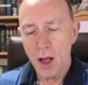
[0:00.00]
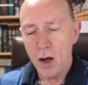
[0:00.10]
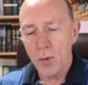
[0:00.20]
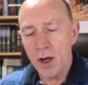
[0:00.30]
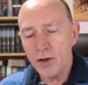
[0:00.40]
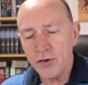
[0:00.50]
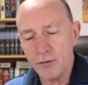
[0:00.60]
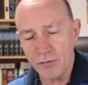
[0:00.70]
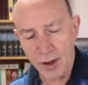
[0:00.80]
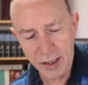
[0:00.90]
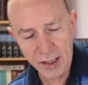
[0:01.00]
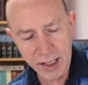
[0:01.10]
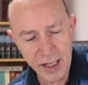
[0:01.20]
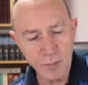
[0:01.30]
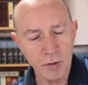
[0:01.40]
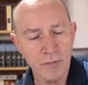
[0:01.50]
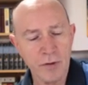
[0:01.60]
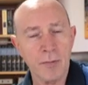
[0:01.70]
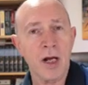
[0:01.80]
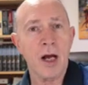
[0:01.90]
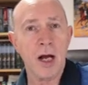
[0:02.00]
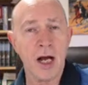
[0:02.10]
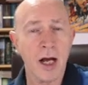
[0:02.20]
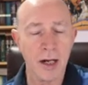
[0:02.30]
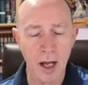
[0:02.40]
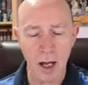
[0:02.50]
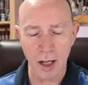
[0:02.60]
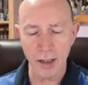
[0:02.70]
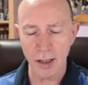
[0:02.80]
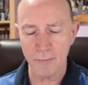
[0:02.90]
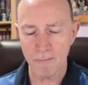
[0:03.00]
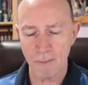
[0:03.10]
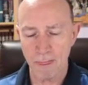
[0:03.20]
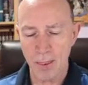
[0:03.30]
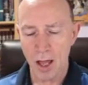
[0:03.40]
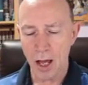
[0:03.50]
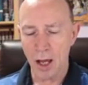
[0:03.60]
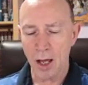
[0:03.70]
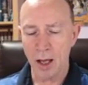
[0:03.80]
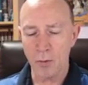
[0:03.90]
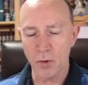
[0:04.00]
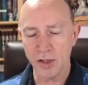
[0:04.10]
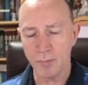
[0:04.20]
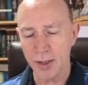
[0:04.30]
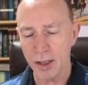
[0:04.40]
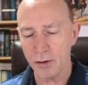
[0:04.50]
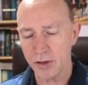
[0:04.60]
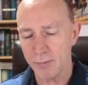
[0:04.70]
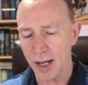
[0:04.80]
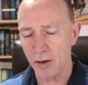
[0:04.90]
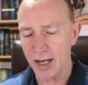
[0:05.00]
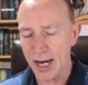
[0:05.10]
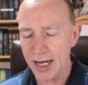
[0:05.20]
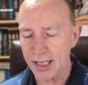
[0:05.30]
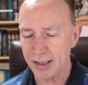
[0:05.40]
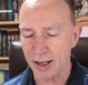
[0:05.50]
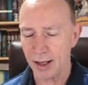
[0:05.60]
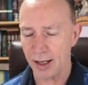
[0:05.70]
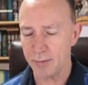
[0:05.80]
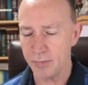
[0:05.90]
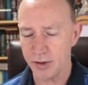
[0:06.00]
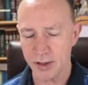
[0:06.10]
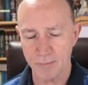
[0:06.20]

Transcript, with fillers: We also find the Hebrew verb Hanan, uh, which appears about 80 times.